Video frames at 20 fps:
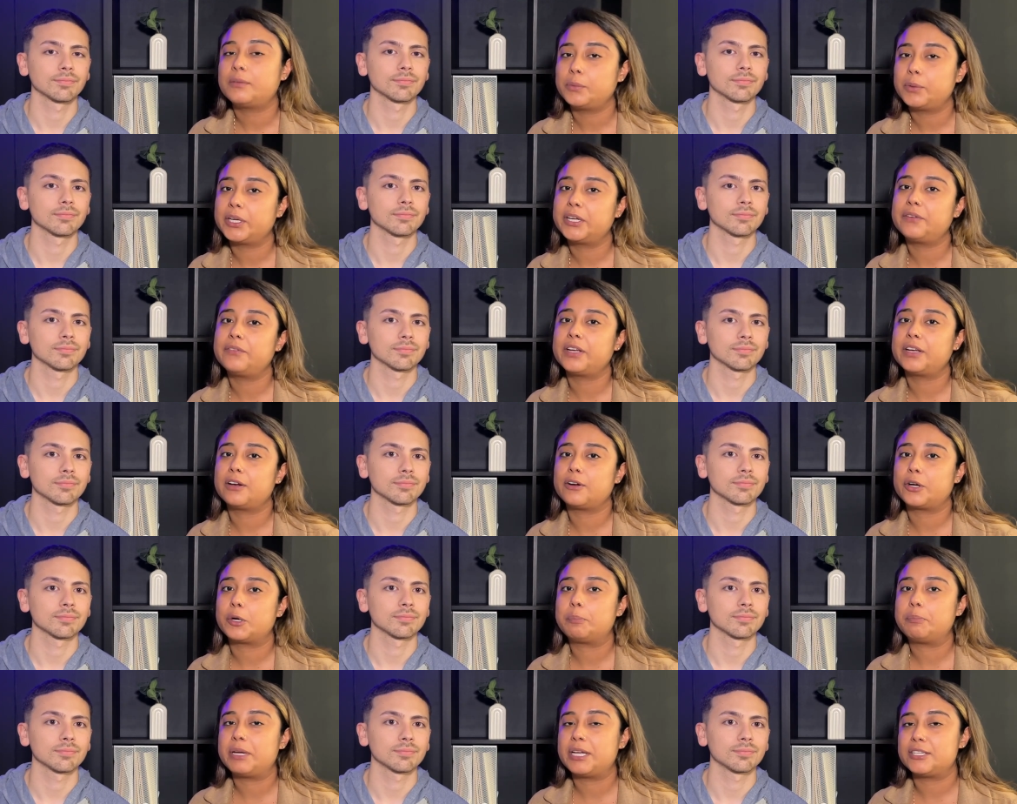Speaker 1: we're giving
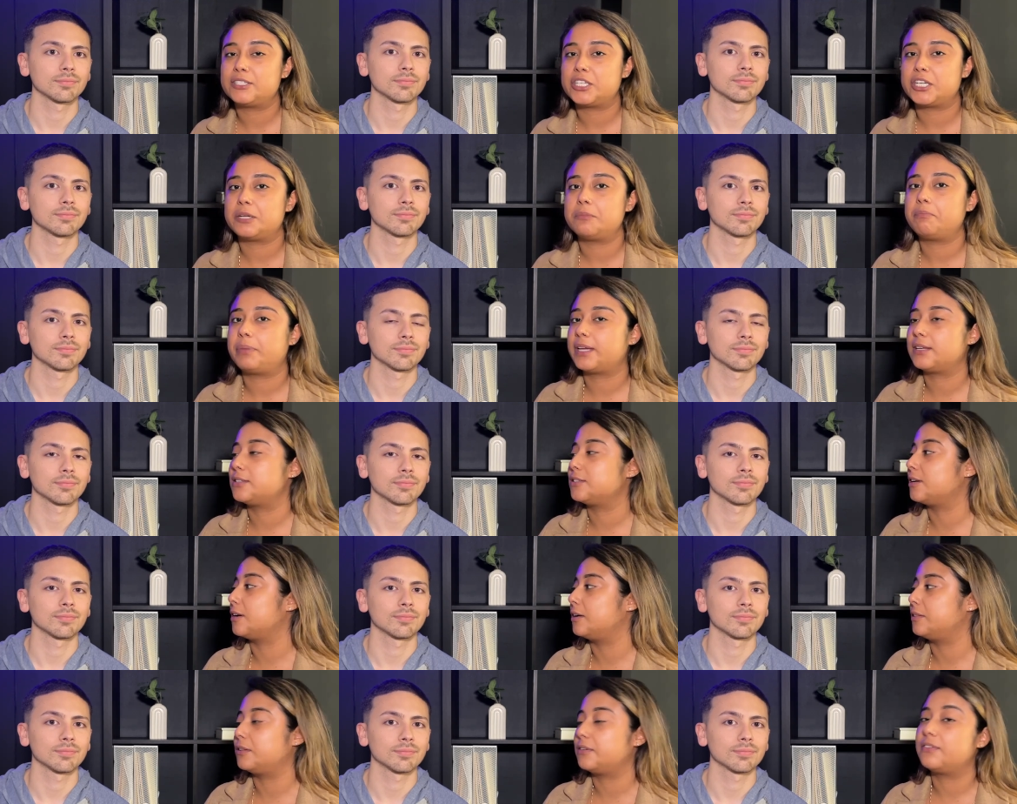our opinion based
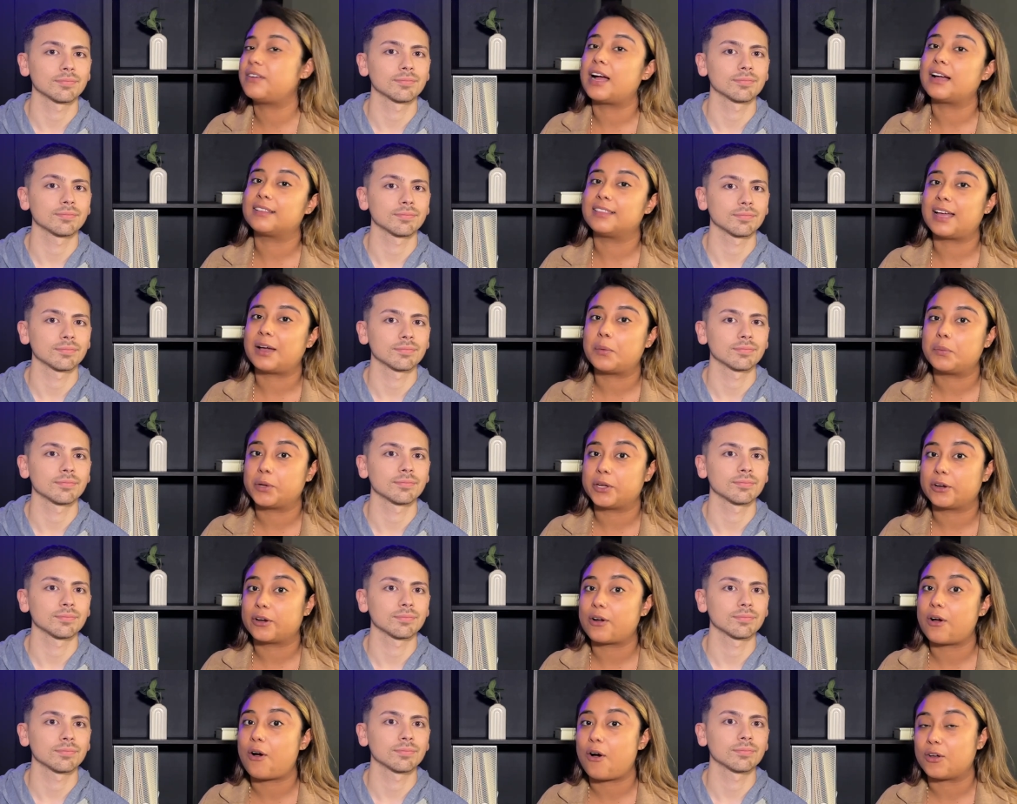on the fact that we
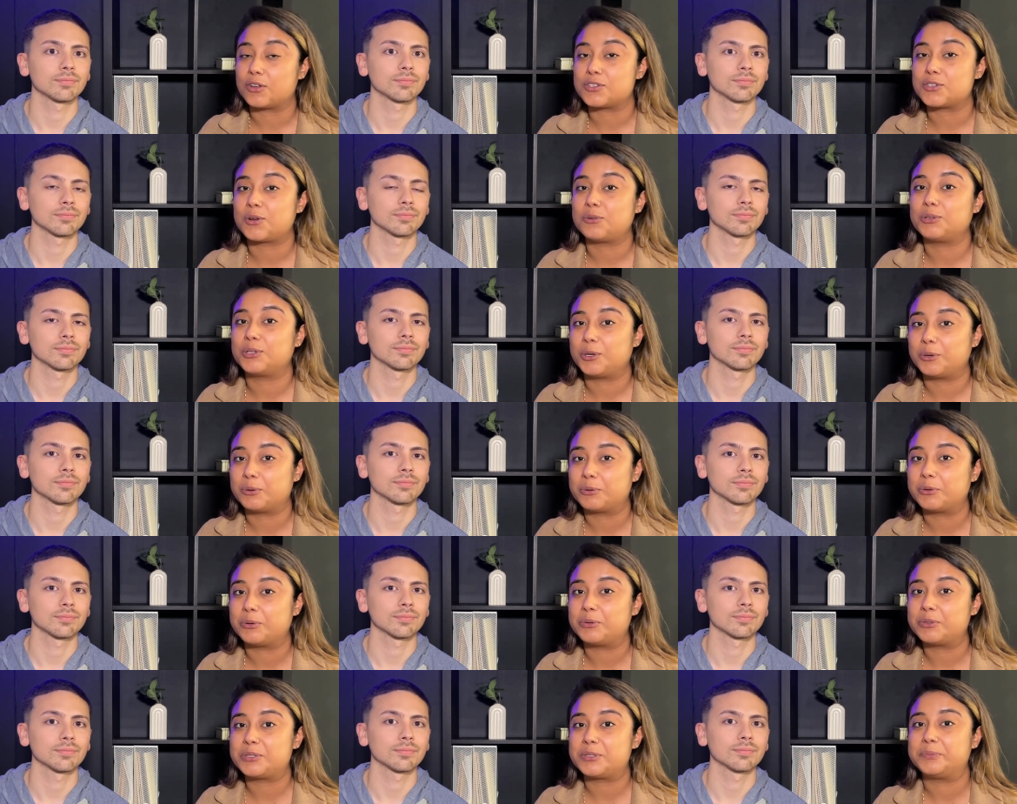are also
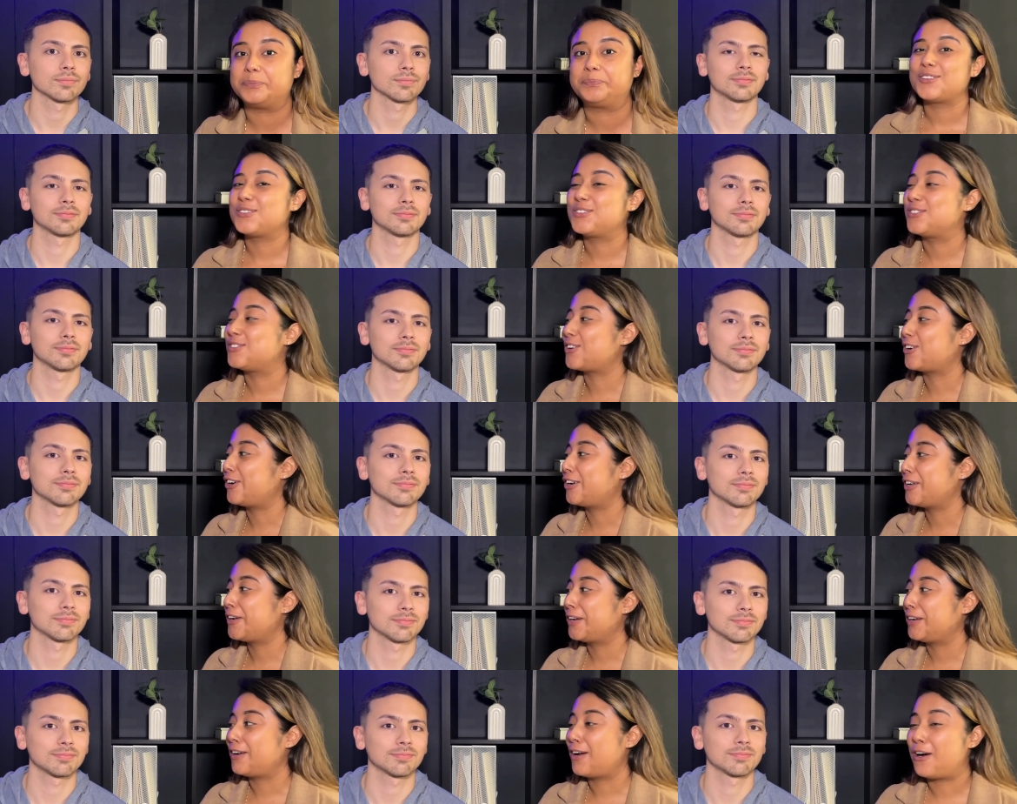locals. So
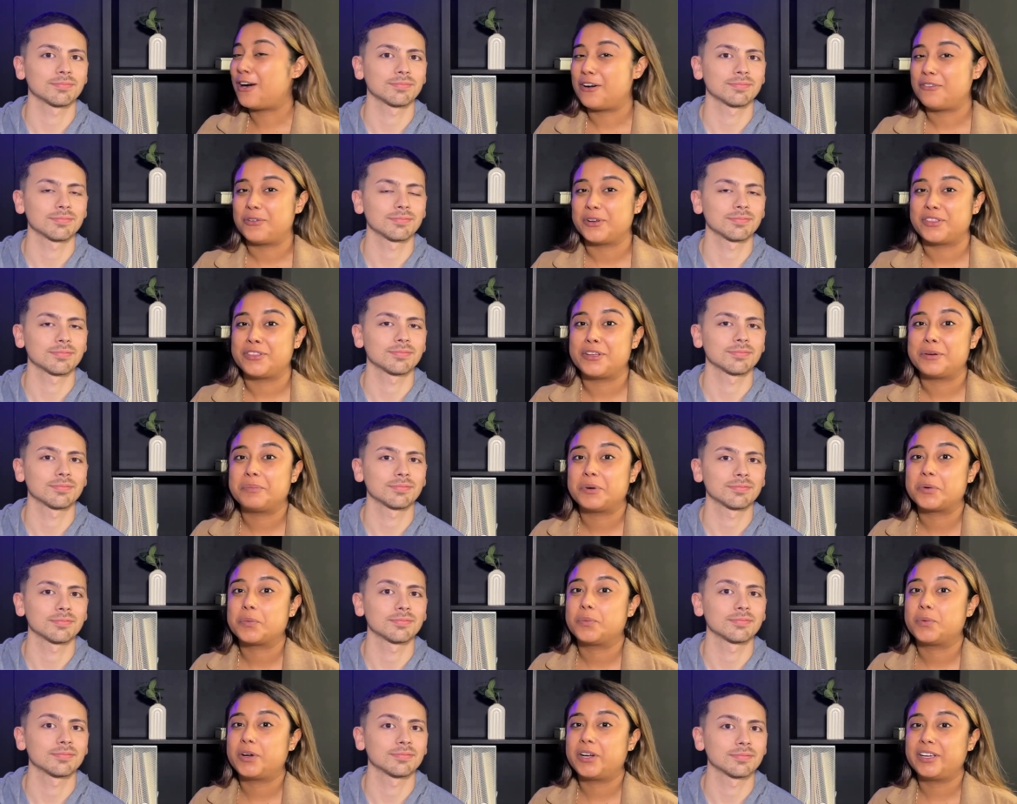starting off with
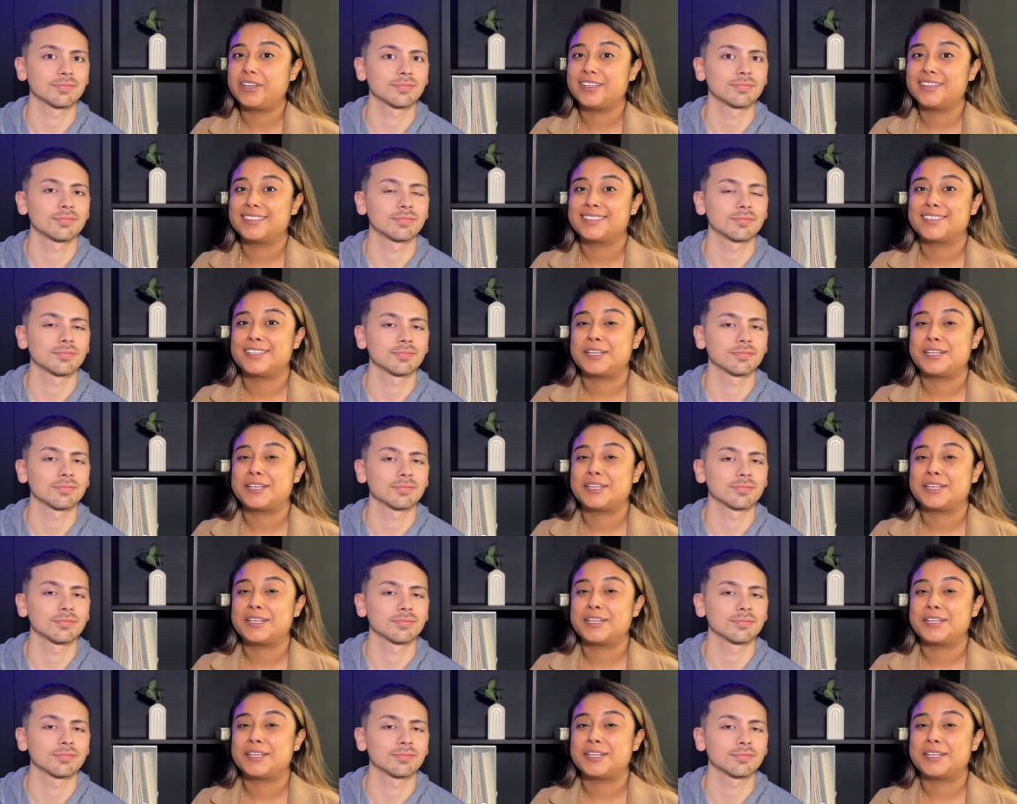number one is